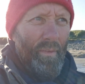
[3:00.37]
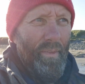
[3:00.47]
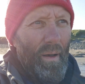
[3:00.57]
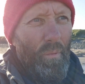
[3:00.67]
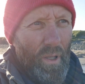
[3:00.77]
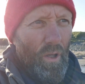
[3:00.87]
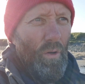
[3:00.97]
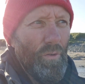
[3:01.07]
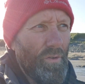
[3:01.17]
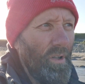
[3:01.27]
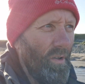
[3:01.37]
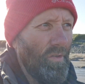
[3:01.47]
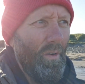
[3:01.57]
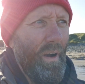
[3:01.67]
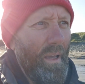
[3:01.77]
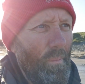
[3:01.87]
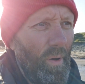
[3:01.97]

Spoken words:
that we use to describe